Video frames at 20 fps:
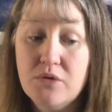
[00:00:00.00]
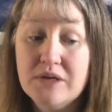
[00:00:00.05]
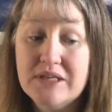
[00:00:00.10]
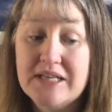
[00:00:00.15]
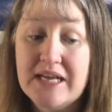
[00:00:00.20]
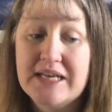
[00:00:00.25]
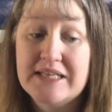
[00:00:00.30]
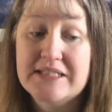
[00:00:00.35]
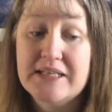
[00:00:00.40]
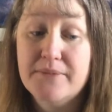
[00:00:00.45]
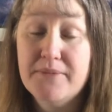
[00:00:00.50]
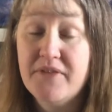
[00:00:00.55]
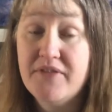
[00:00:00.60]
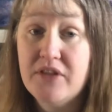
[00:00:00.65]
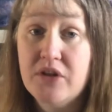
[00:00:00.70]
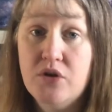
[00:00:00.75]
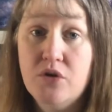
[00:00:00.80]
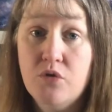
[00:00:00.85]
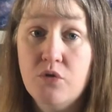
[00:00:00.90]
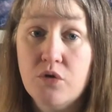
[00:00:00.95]
you can take some
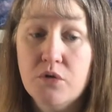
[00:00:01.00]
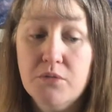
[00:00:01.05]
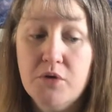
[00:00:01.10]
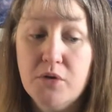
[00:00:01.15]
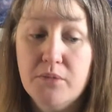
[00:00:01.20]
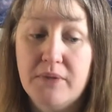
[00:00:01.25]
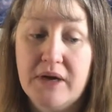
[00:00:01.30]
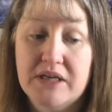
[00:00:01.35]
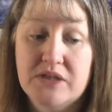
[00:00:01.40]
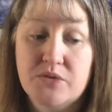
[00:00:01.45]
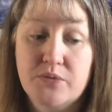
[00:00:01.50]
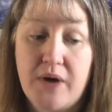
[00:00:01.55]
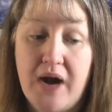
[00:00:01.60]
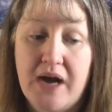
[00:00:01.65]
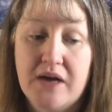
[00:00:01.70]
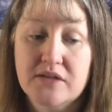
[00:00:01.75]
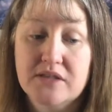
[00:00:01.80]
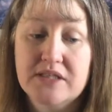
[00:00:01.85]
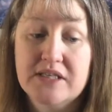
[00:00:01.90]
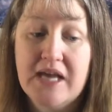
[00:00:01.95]
of the normal bus
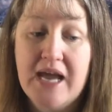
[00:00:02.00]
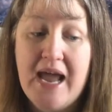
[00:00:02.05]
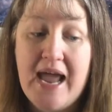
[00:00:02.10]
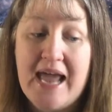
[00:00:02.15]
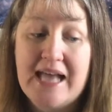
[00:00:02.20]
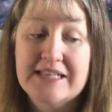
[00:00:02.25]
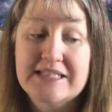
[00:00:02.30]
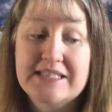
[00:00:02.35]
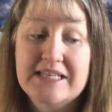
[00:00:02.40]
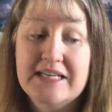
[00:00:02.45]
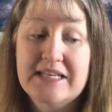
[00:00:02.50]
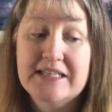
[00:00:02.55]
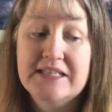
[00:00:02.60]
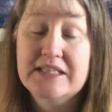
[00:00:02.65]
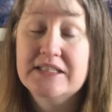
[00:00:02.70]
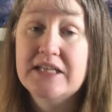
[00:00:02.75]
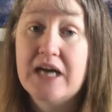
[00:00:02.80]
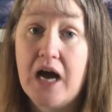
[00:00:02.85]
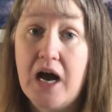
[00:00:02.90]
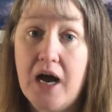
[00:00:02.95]
routes and sit at
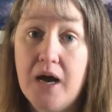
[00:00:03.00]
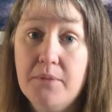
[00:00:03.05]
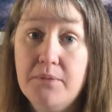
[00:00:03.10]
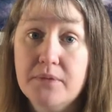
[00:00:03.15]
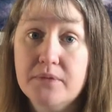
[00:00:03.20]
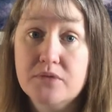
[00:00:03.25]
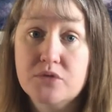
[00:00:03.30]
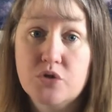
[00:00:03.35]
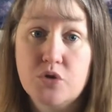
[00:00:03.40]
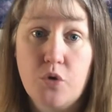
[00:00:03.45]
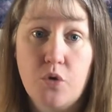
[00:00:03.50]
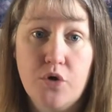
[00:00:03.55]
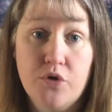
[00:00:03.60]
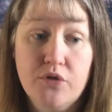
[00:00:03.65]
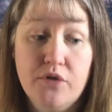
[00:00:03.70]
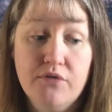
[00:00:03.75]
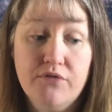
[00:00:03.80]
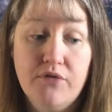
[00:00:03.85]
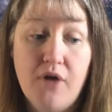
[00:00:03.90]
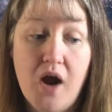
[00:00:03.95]
the top
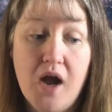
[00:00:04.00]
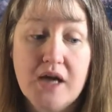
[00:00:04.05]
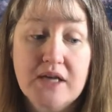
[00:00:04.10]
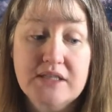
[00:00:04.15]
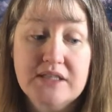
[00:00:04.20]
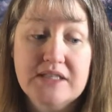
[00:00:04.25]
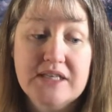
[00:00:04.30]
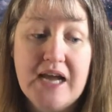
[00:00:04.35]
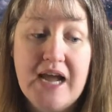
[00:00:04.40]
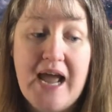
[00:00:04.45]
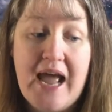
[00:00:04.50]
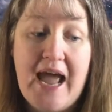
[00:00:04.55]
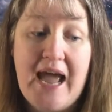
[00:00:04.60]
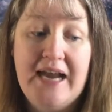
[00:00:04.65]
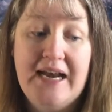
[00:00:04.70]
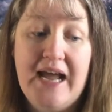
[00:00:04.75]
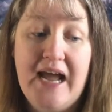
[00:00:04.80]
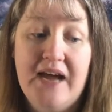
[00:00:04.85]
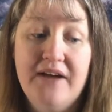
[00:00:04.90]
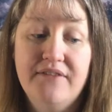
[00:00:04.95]
toward the front
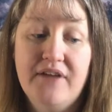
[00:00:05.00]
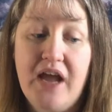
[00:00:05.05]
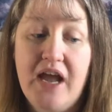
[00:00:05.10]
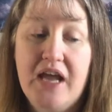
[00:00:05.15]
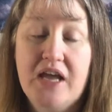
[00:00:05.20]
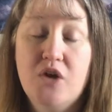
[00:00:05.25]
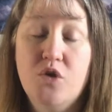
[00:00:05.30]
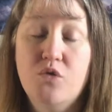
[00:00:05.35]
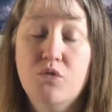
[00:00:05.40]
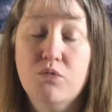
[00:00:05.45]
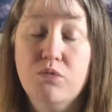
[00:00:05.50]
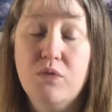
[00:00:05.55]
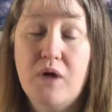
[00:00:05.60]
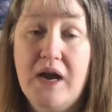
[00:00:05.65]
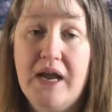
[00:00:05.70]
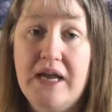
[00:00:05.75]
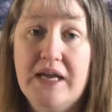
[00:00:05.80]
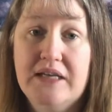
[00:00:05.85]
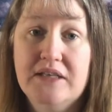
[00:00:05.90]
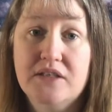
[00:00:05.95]
and have a
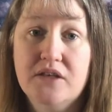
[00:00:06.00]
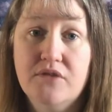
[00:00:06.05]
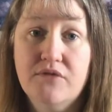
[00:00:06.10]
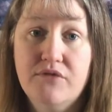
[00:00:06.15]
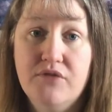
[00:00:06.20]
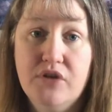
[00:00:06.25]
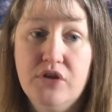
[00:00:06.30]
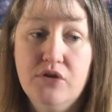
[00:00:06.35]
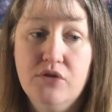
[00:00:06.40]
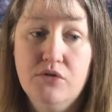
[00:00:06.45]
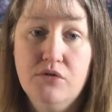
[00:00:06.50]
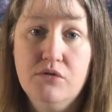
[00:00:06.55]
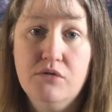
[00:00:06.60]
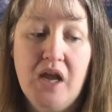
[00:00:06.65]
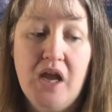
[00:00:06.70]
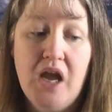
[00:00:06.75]
great view.